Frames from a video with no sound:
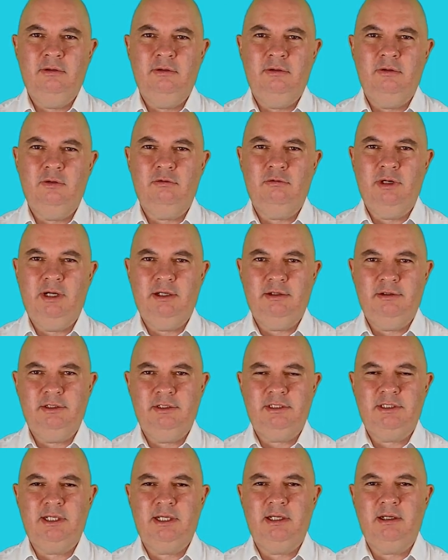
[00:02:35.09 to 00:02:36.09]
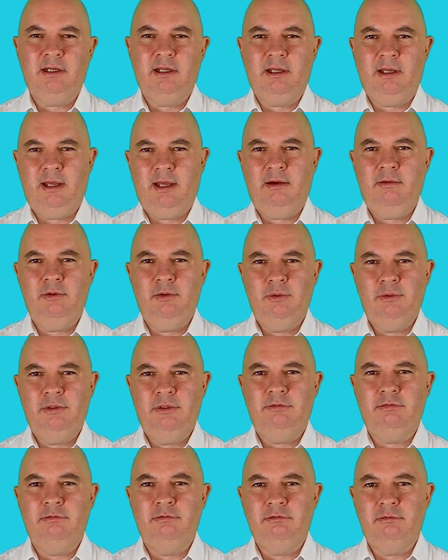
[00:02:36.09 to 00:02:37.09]
not really understand how you are
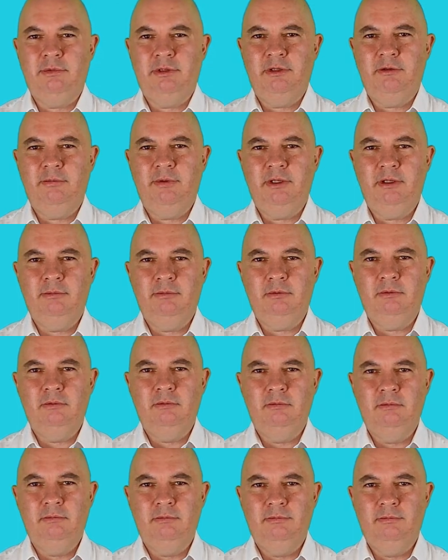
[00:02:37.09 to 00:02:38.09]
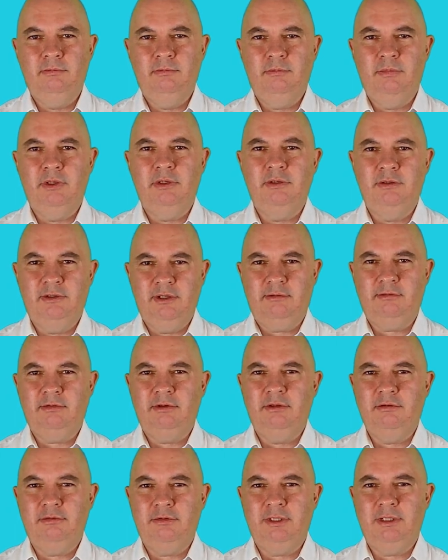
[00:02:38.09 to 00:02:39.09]
different from other people, but you
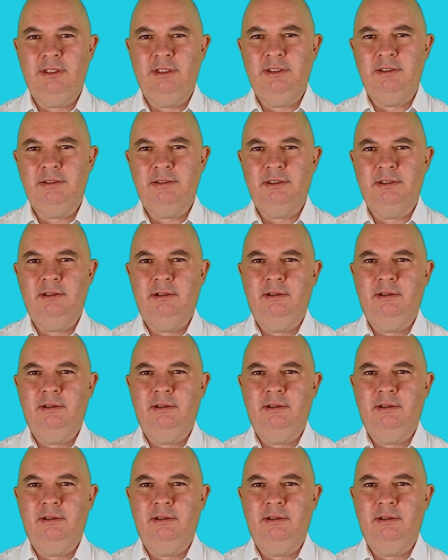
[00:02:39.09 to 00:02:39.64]
definitely feel it.